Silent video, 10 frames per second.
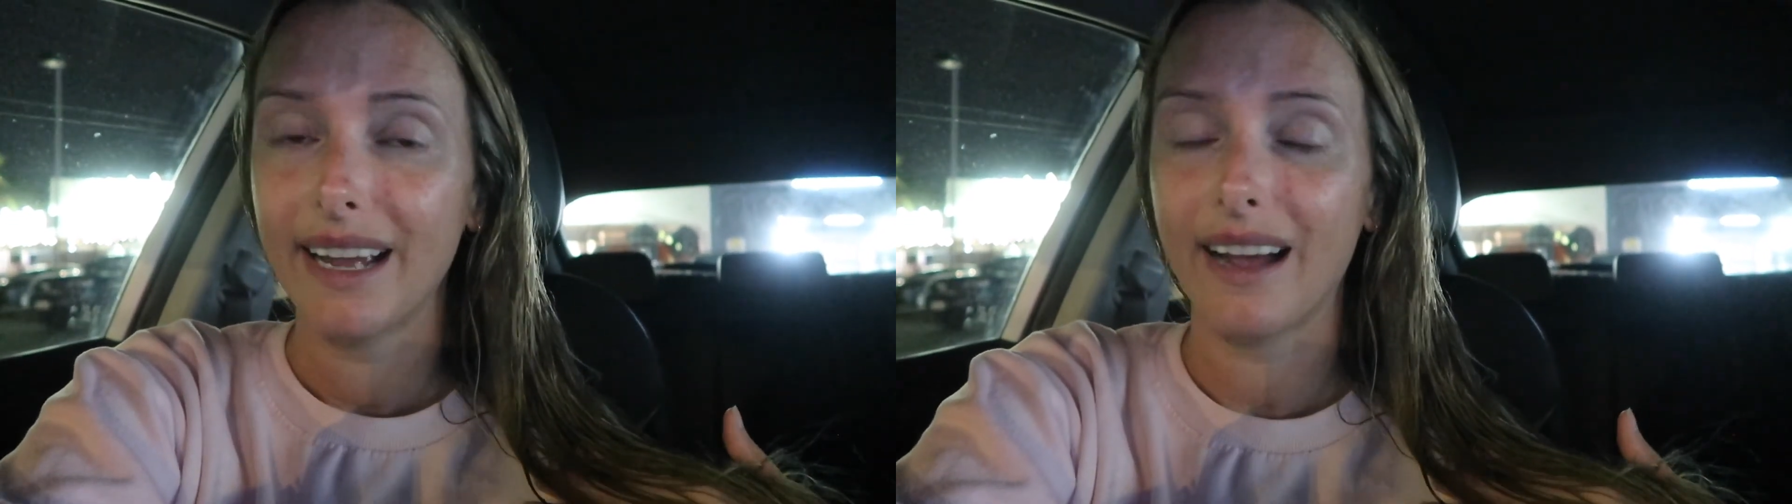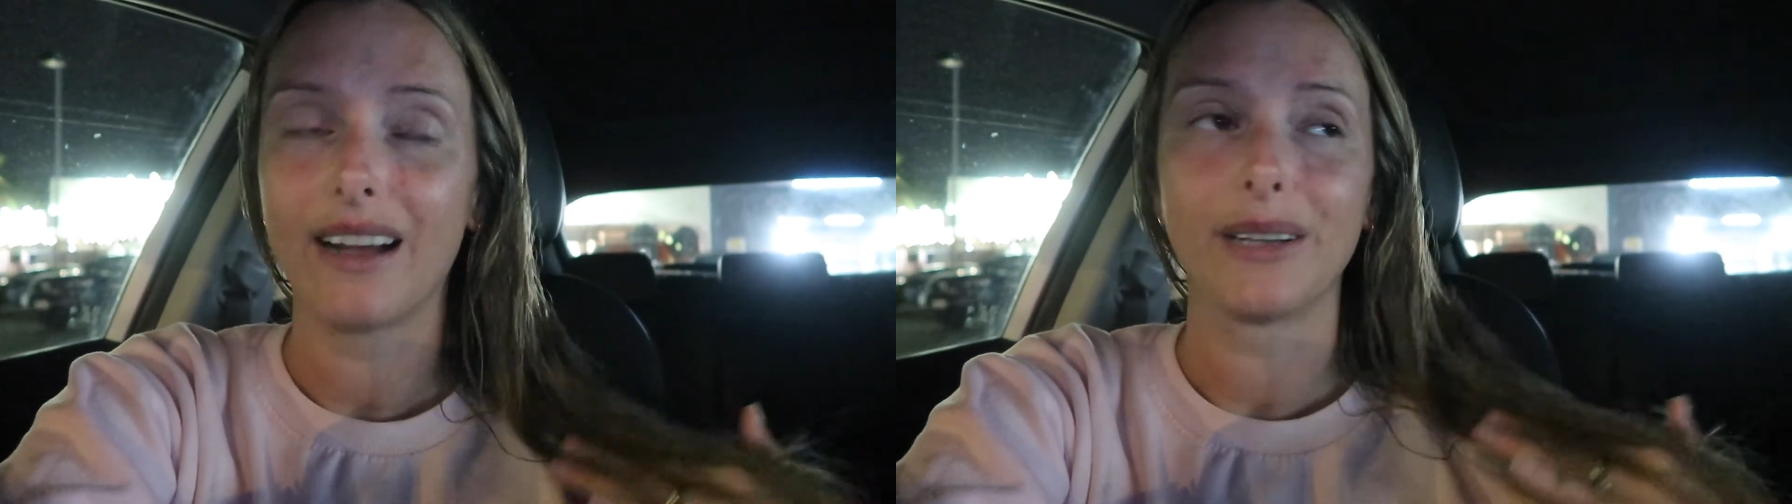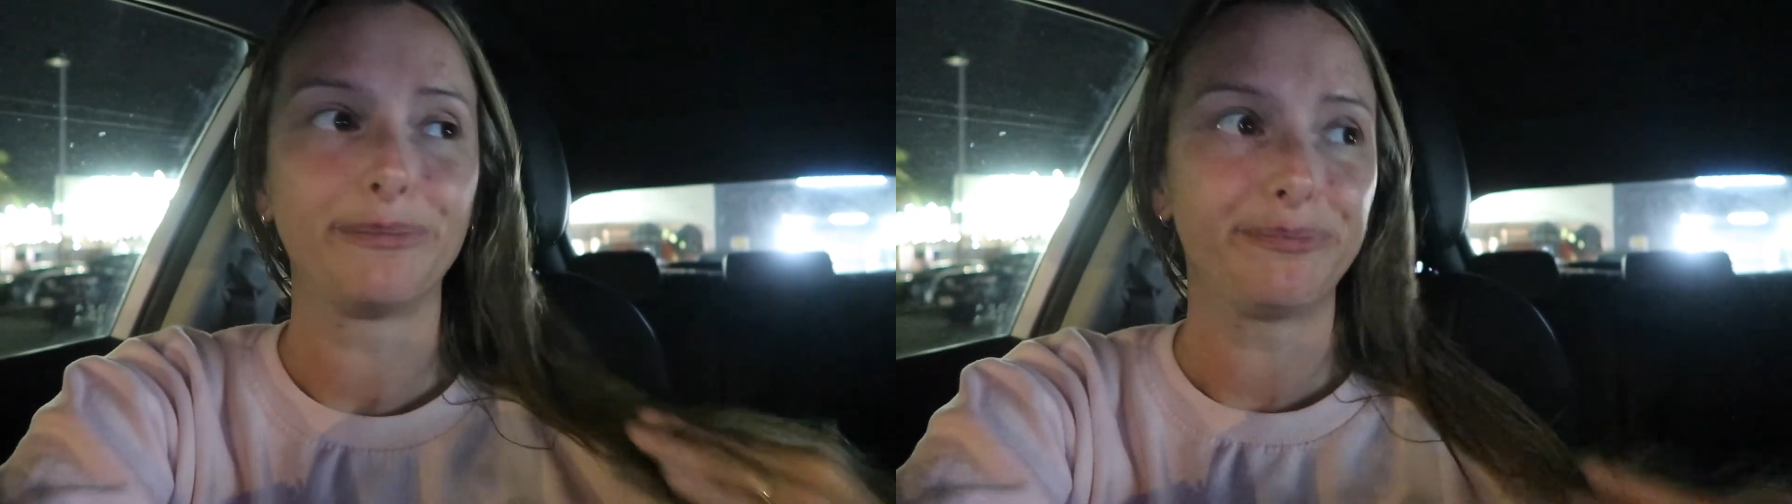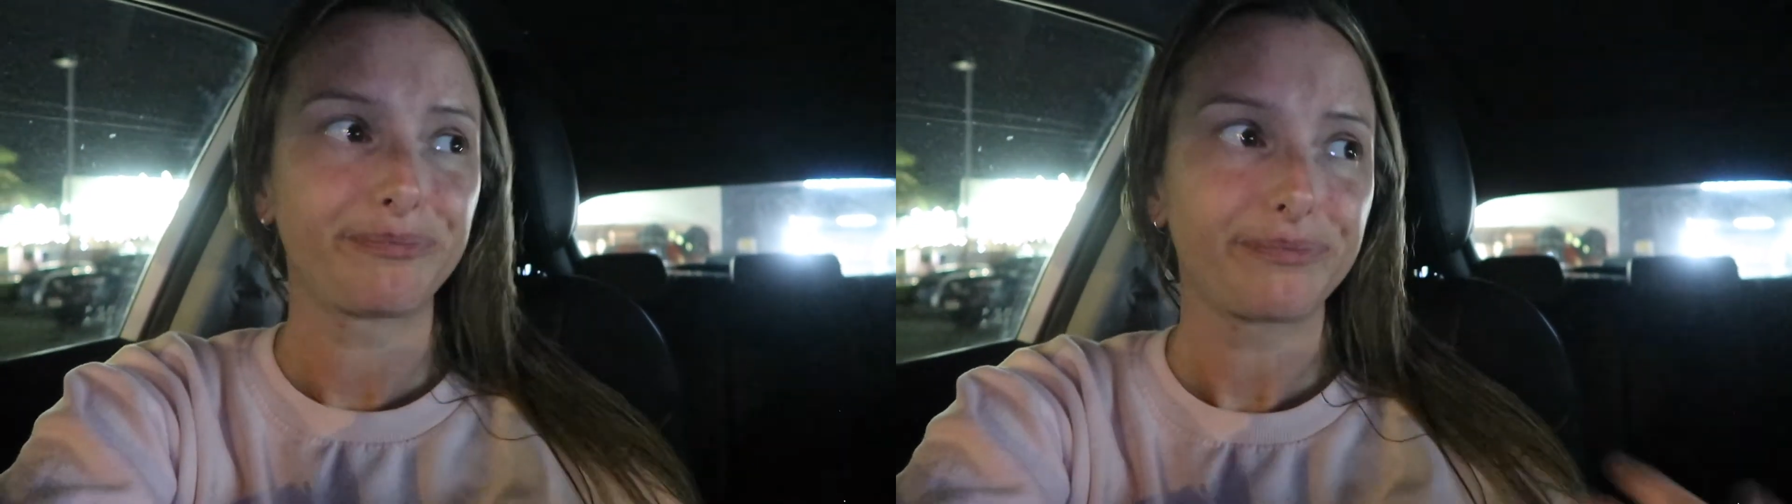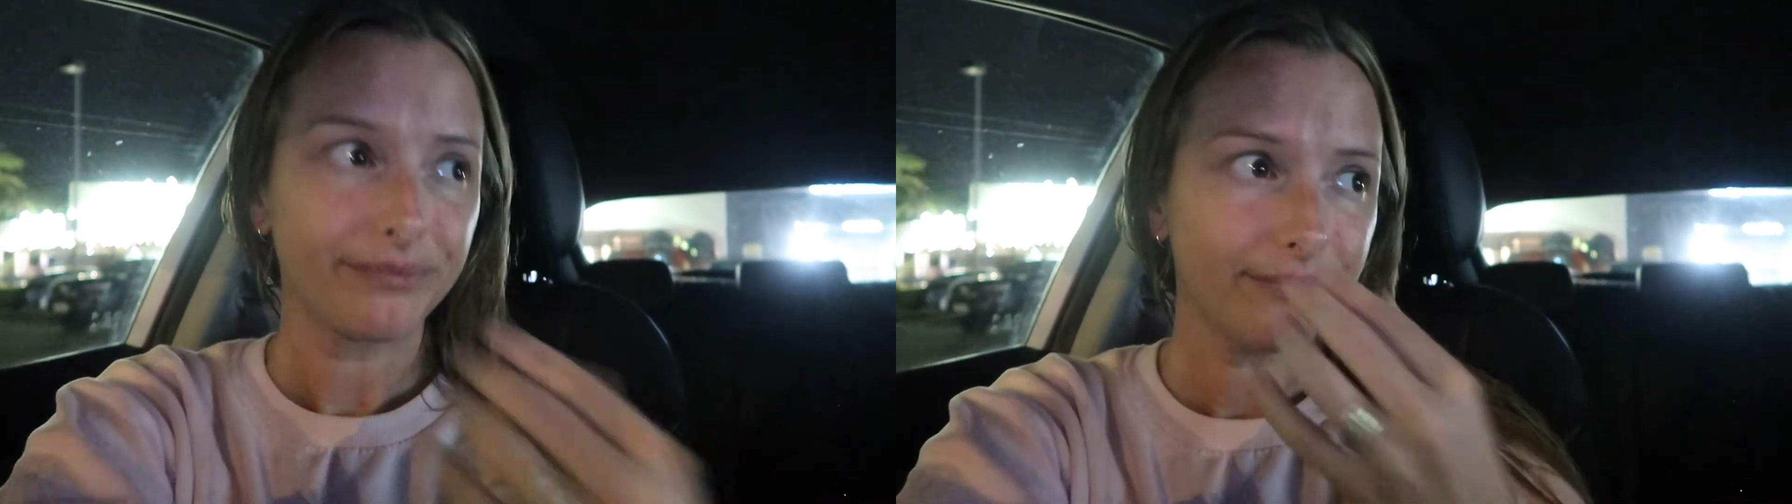I
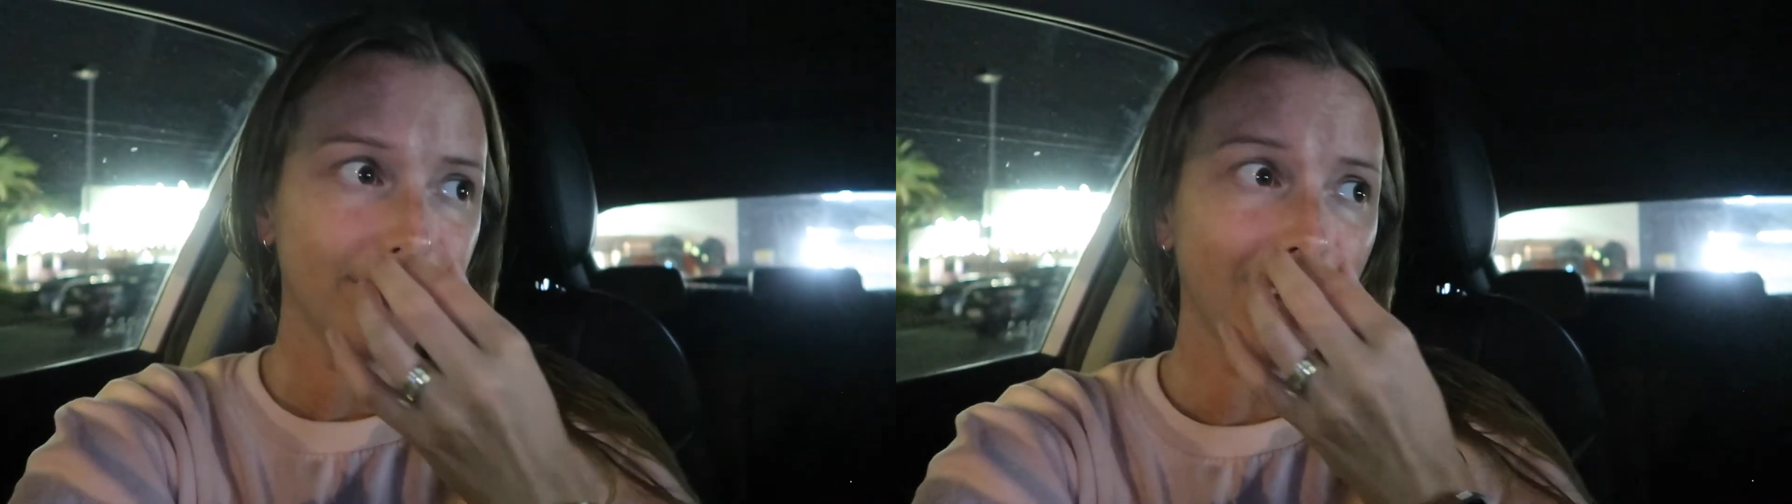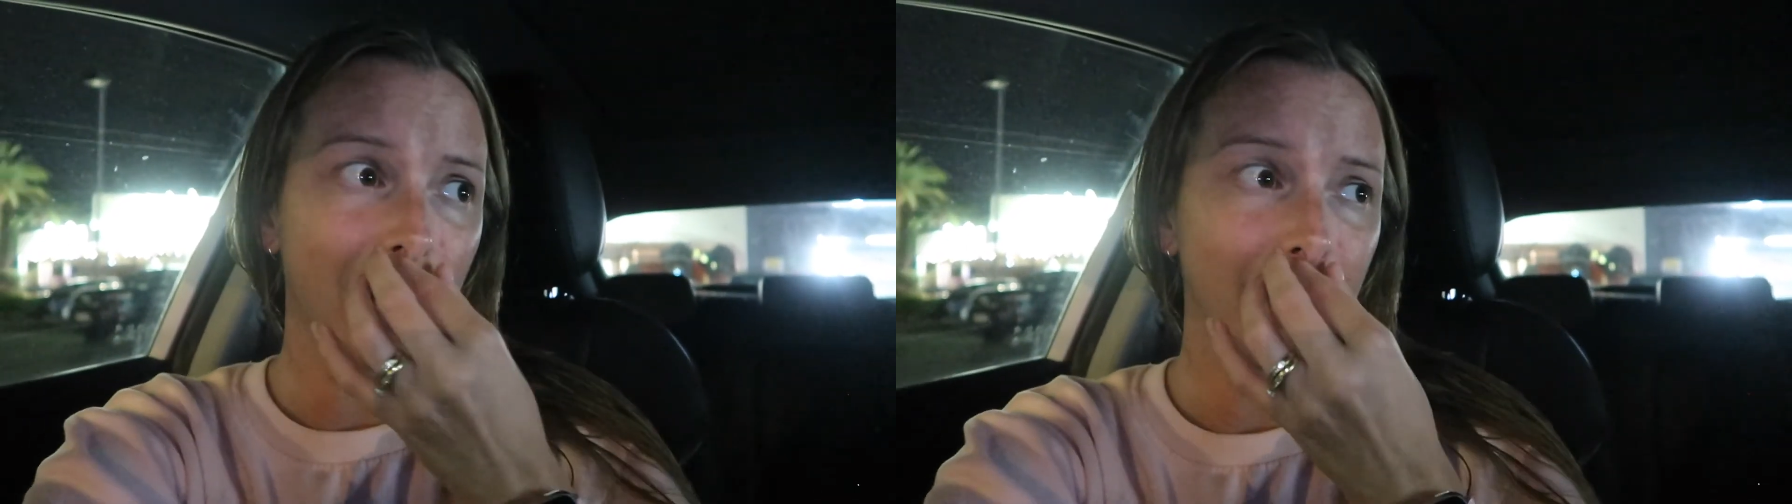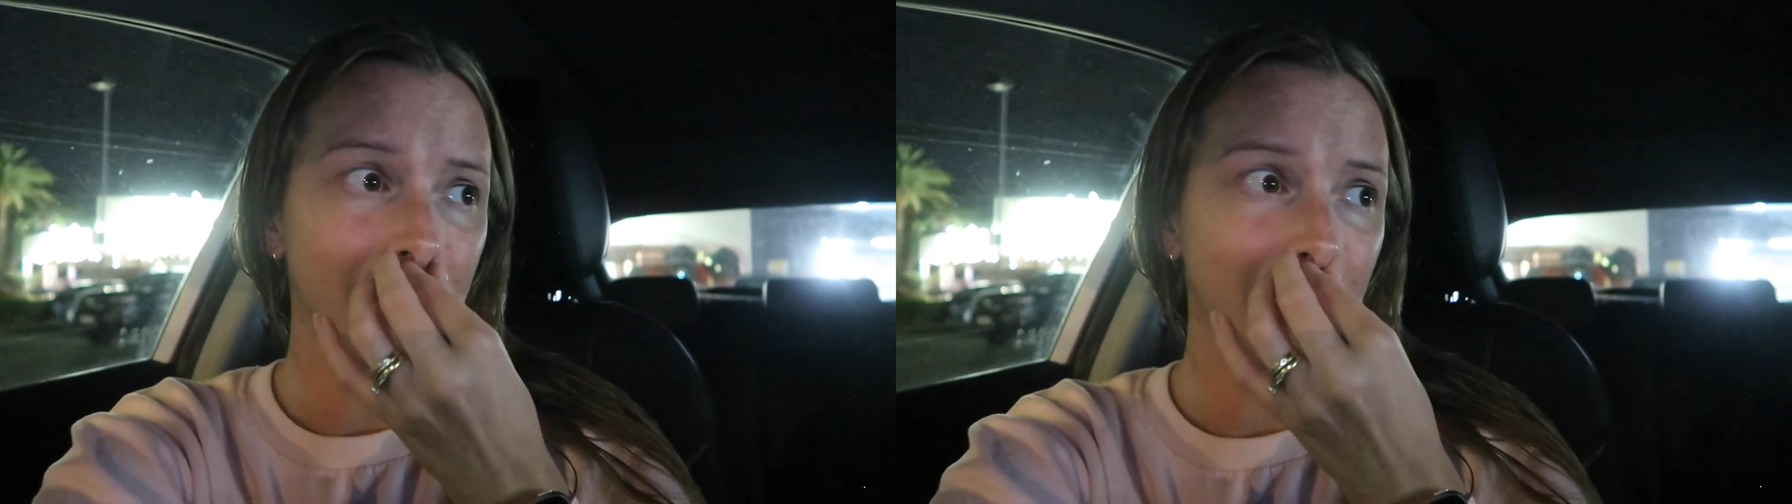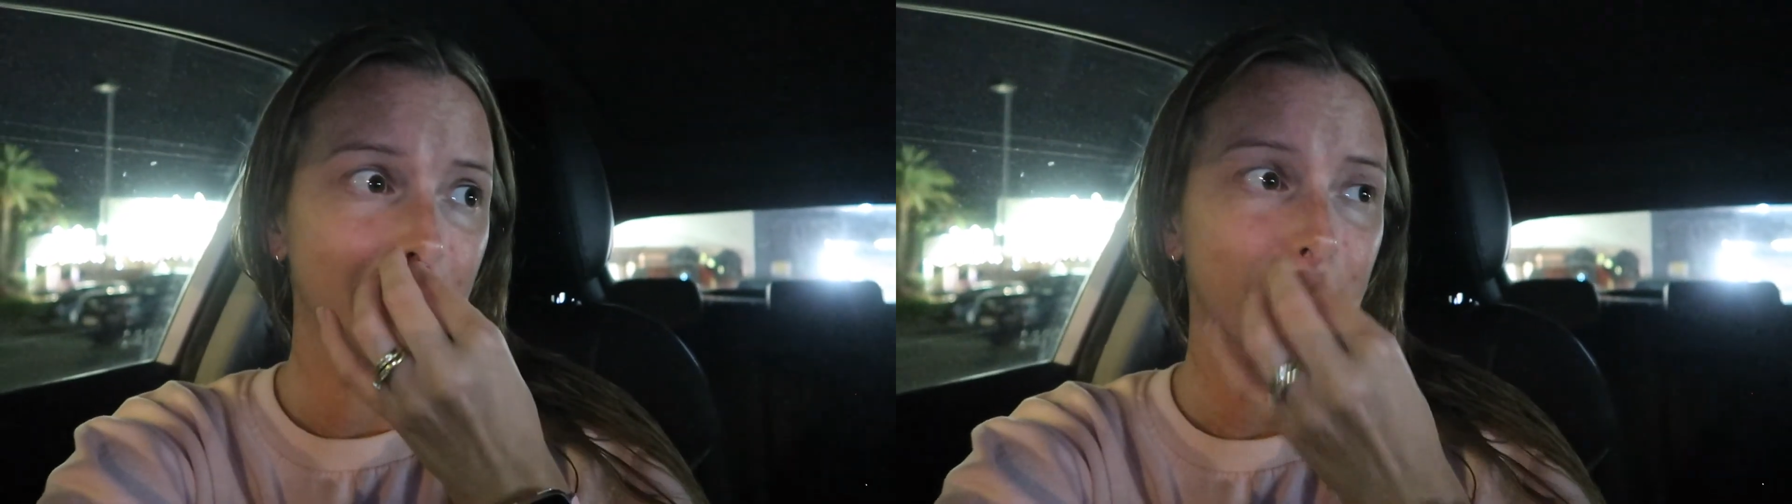only